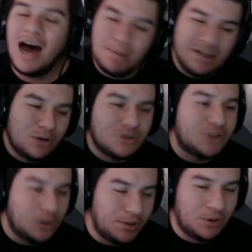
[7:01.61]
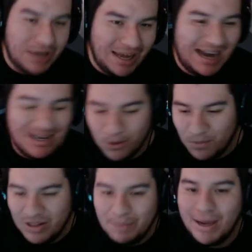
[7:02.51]
I'm a little stupid, okay? I don't
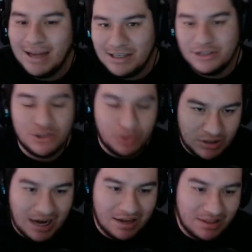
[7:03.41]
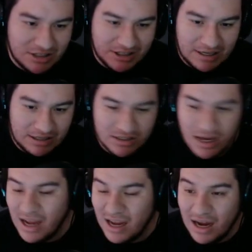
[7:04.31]
really pay attention to a lot of these things.
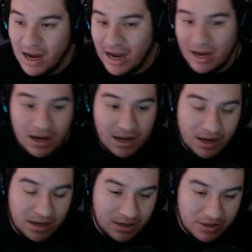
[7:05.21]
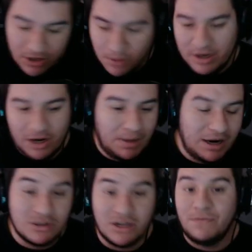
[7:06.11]
You know what? Never
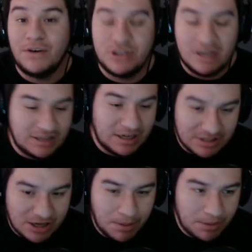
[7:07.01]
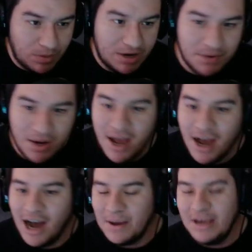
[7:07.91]
mind. I was going to finish that sentence. Never mind. Whatever.
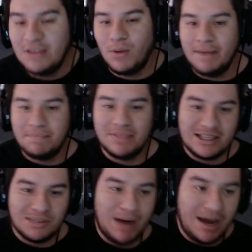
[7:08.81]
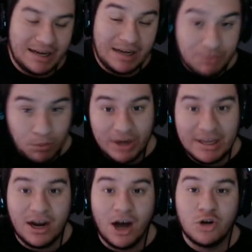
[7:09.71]
Either way, that's about it. If you want to
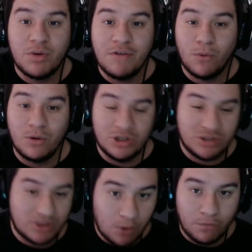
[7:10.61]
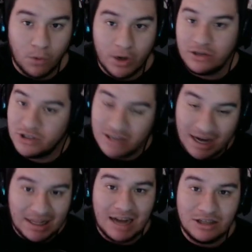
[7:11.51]
get 100 reforges, go for it. Just
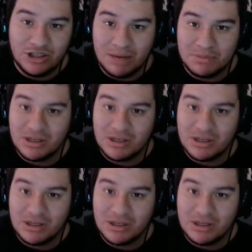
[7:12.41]
get a lot of gems.